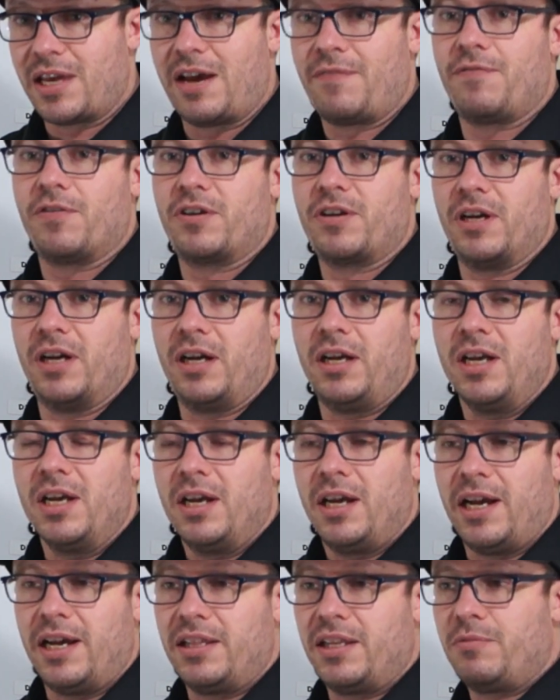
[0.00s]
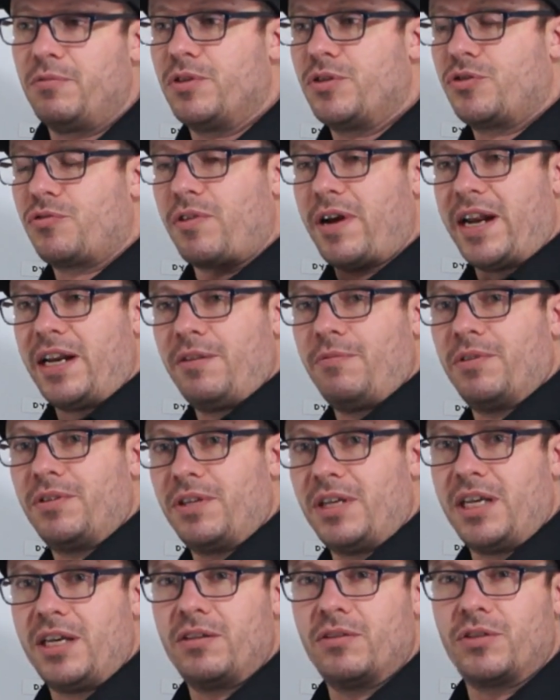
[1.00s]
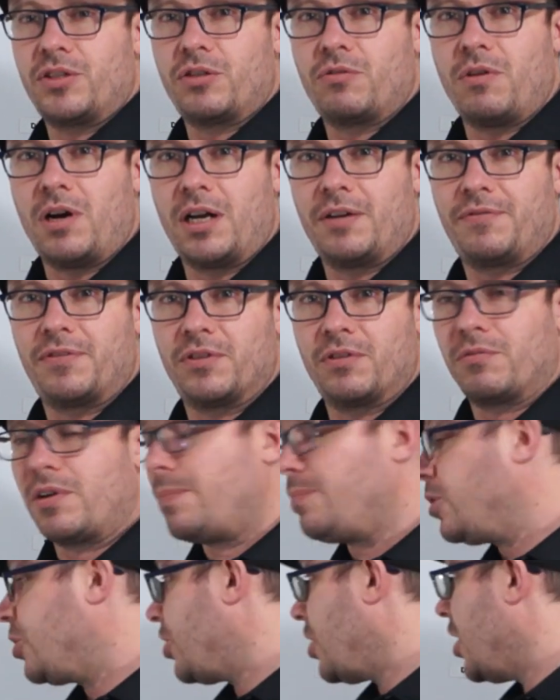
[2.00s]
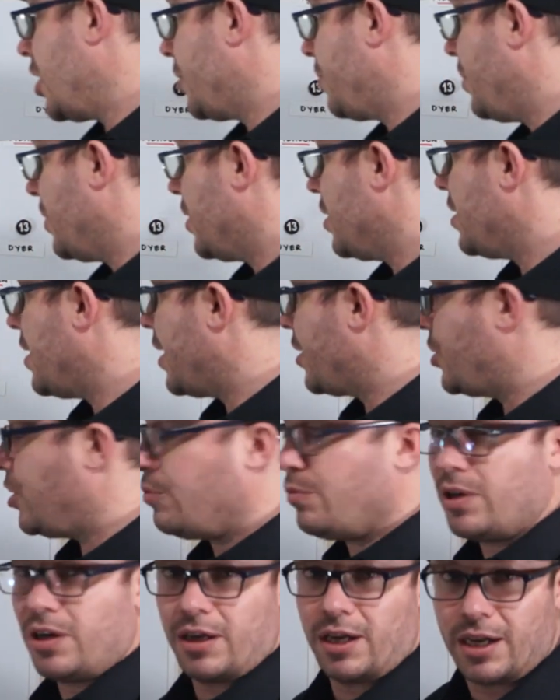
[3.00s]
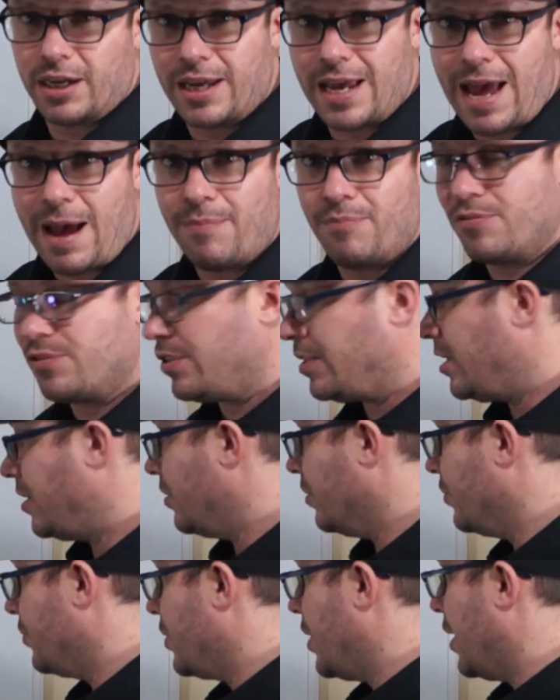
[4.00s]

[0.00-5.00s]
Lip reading: Africa, and then was training with the Eagles squad for the repechage, but didn't actually win a cap for the Eagles